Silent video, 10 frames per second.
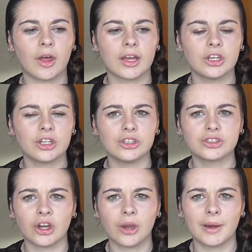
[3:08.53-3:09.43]
Like, you can
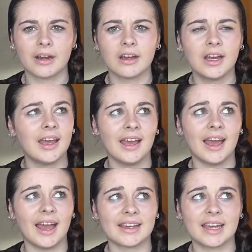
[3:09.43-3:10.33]
use cocoa butter
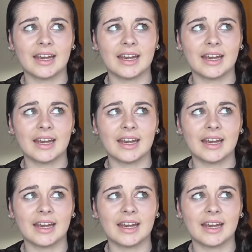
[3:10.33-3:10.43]
and